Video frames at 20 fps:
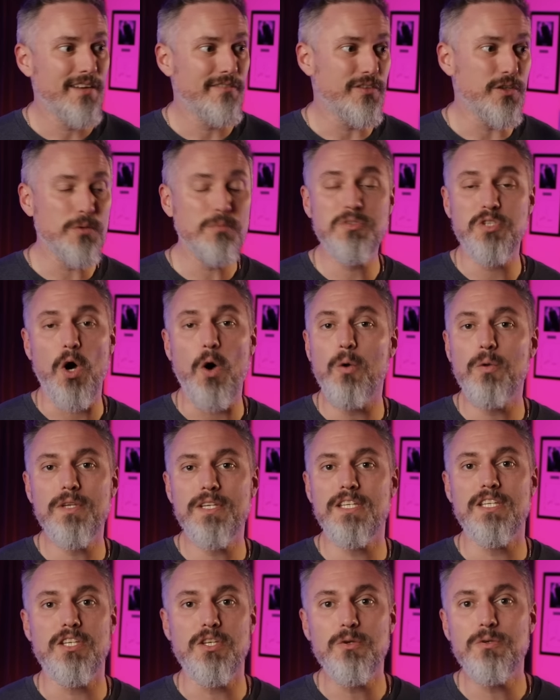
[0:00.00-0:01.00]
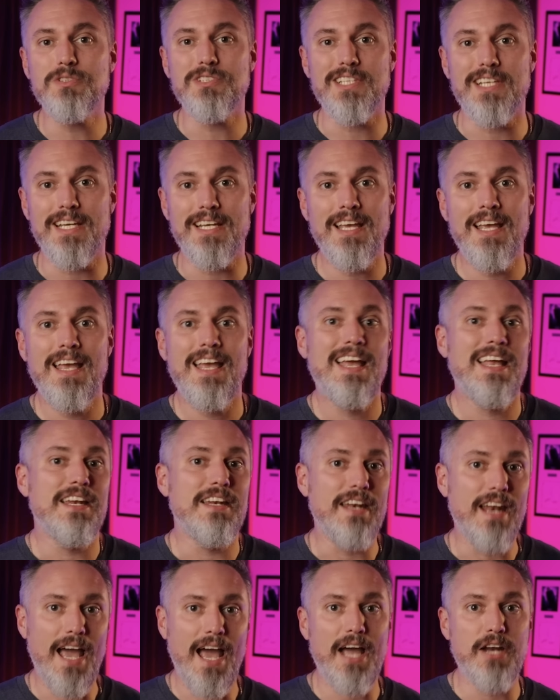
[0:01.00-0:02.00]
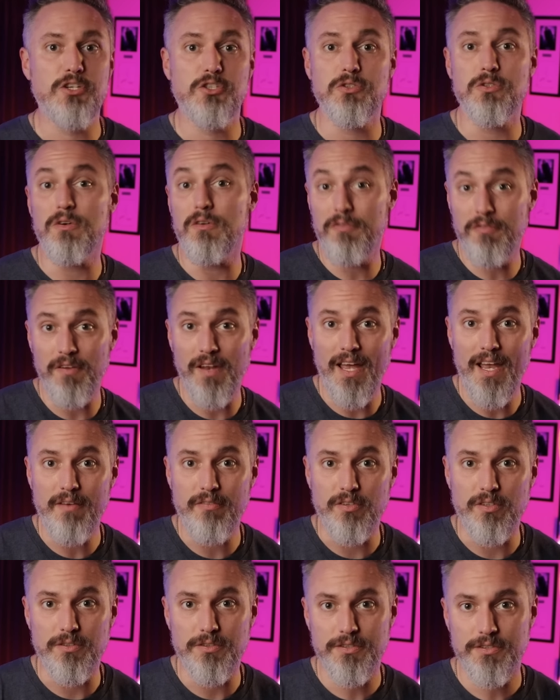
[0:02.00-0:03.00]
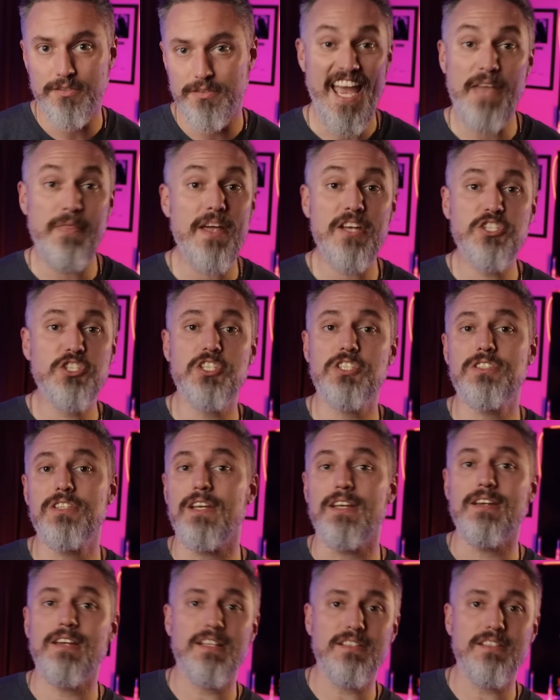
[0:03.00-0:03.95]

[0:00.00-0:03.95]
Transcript: Fume's only using natural flavors. And that's just it.